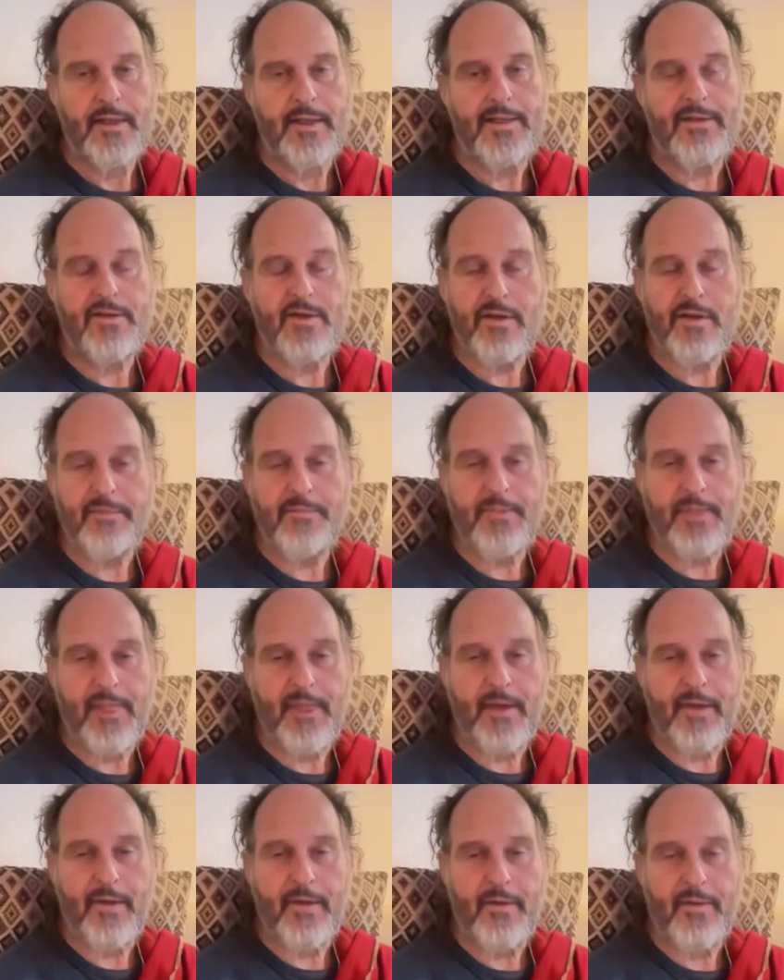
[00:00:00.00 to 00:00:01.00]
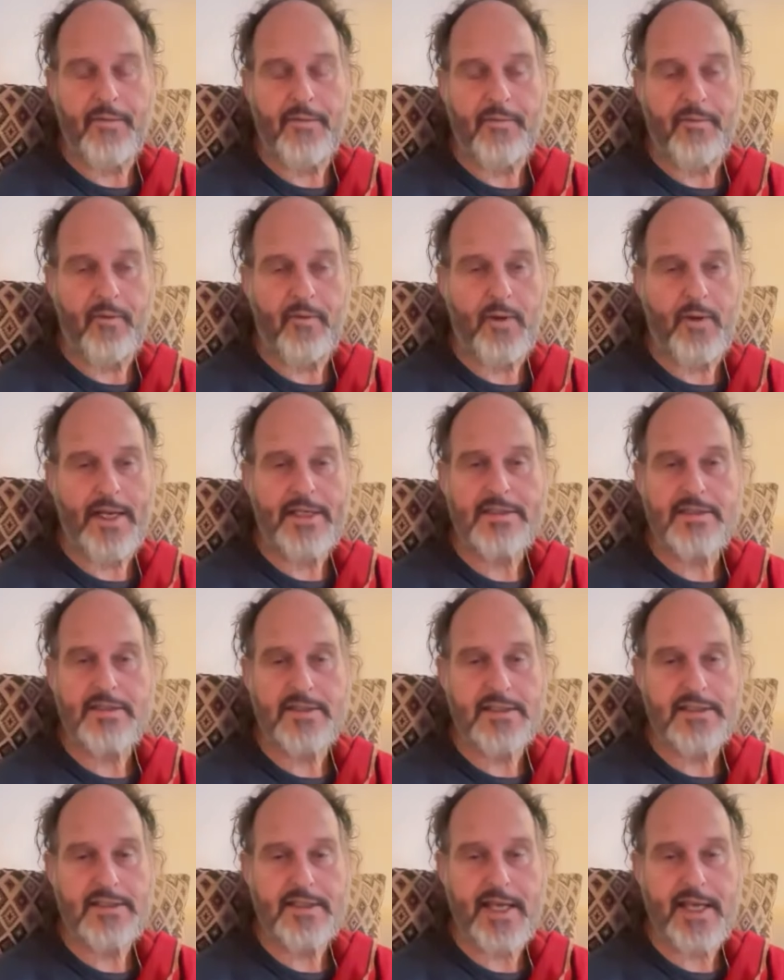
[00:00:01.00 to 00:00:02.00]
In the West
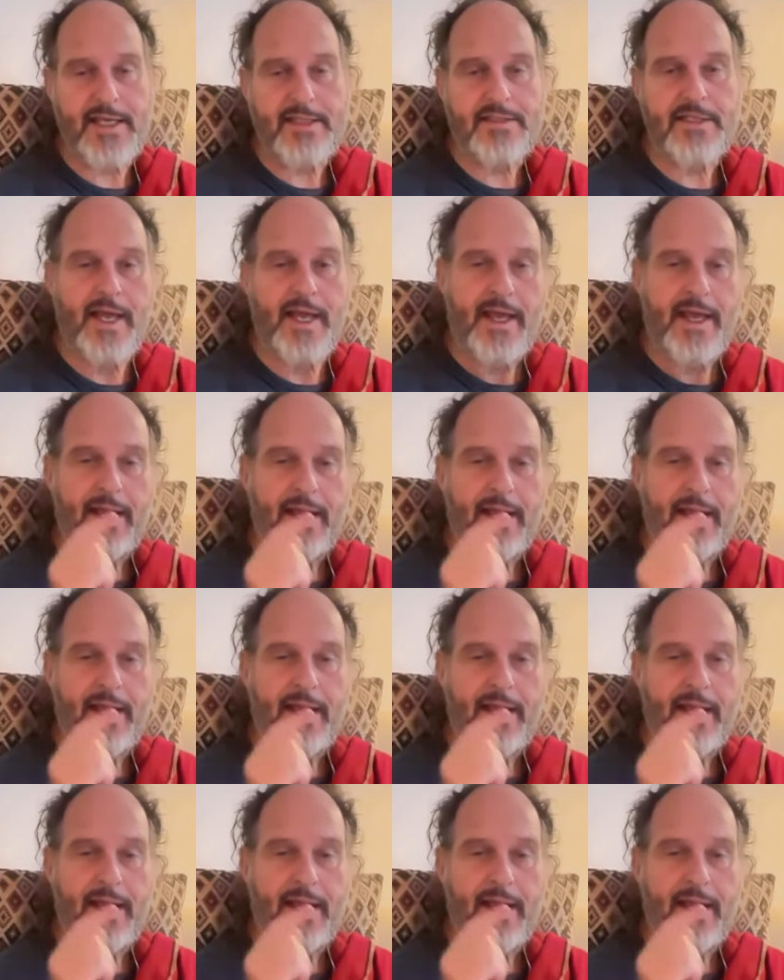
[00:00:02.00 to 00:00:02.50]
these days,